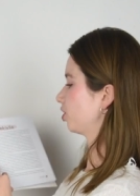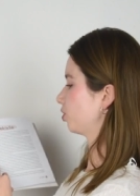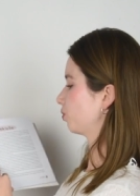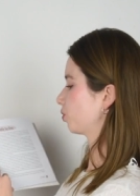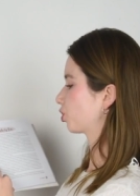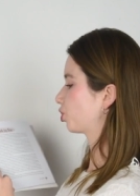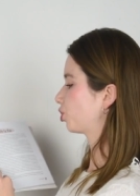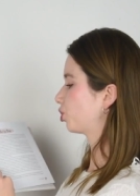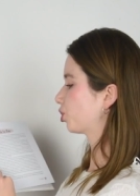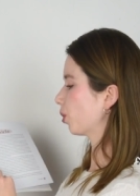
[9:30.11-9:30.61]
She
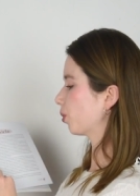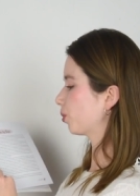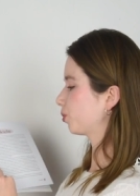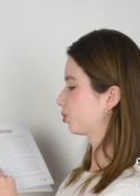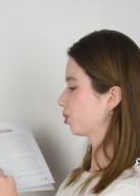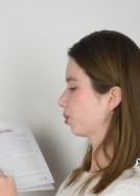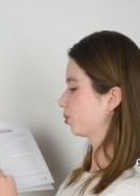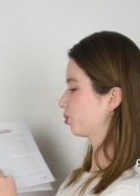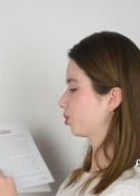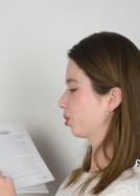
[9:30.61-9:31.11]
was so,
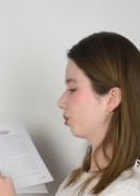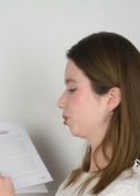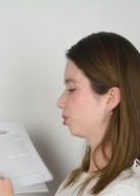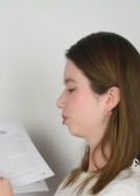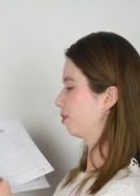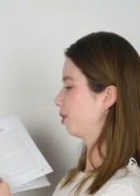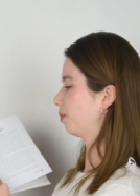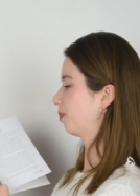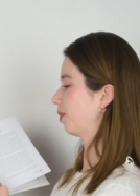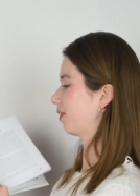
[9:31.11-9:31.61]
so, so
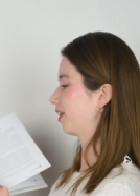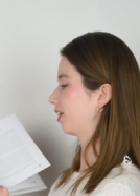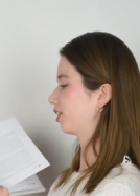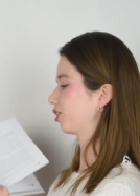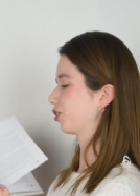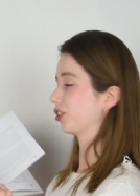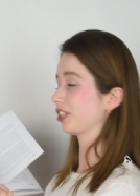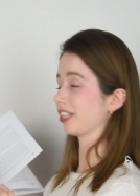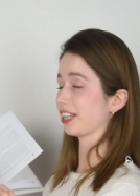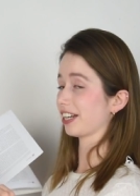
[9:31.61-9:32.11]
smitten with it and
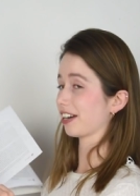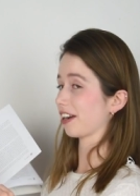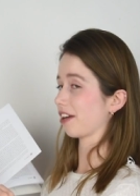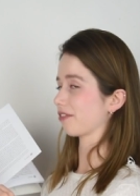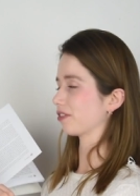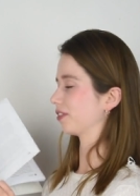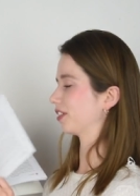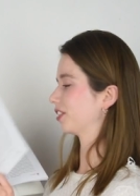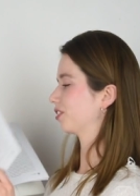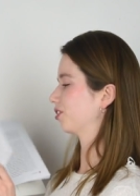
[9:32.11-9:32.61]
couldn't get enough
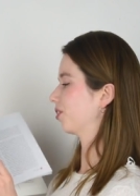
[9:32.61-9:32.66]
of it.